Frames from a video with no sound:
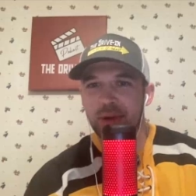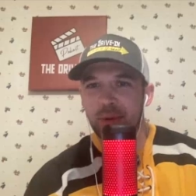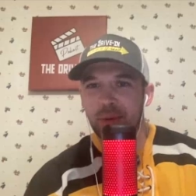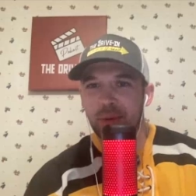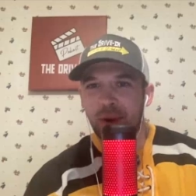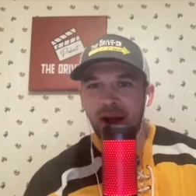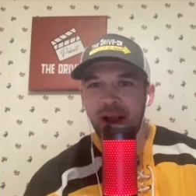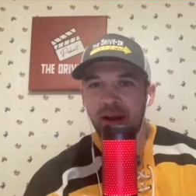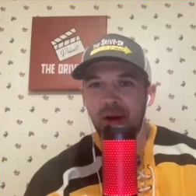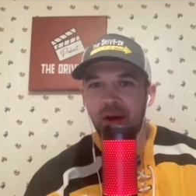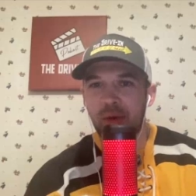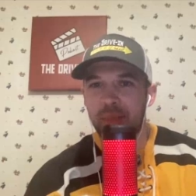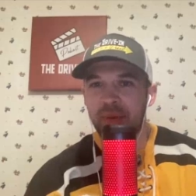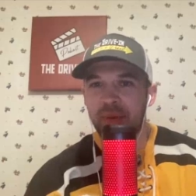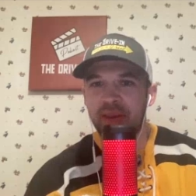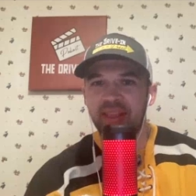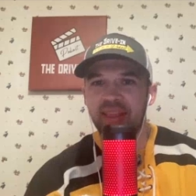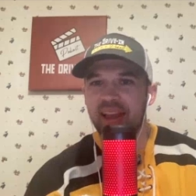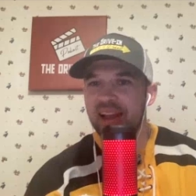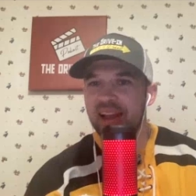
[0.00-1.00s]
a wide
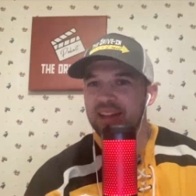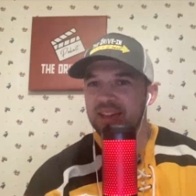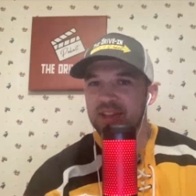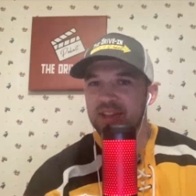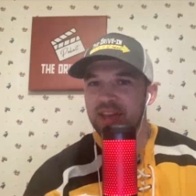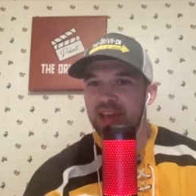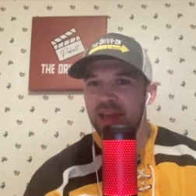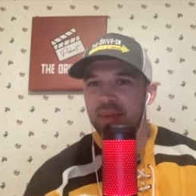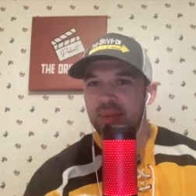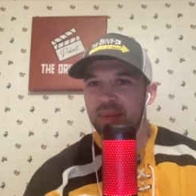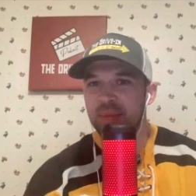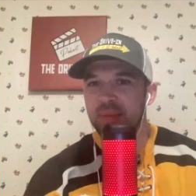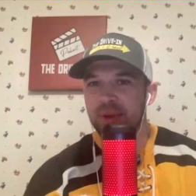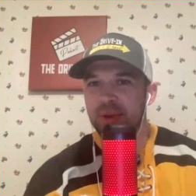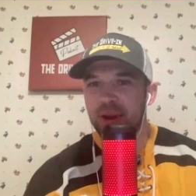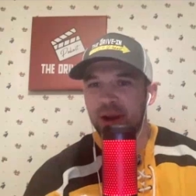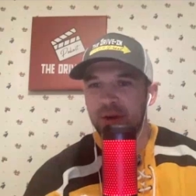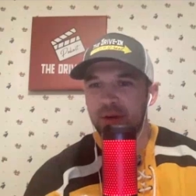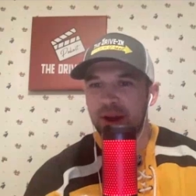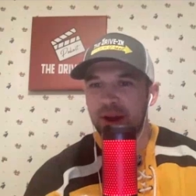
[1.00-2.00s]
open landscape.
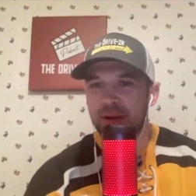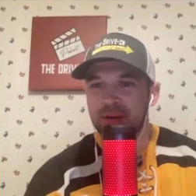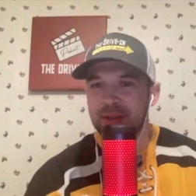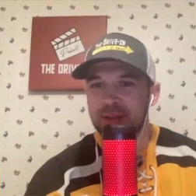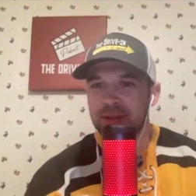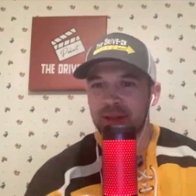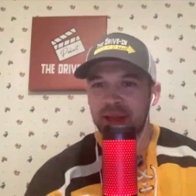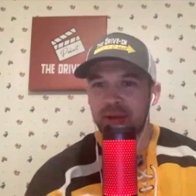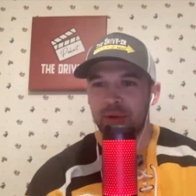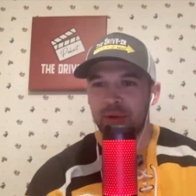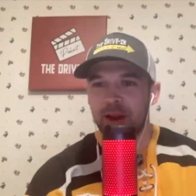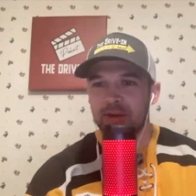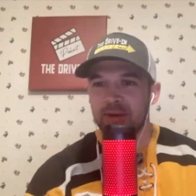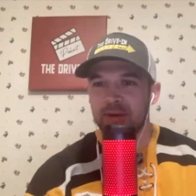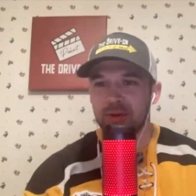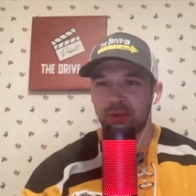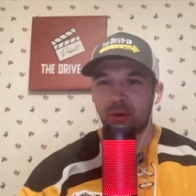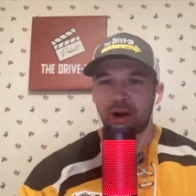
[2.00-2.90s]
You know, when I was like when I was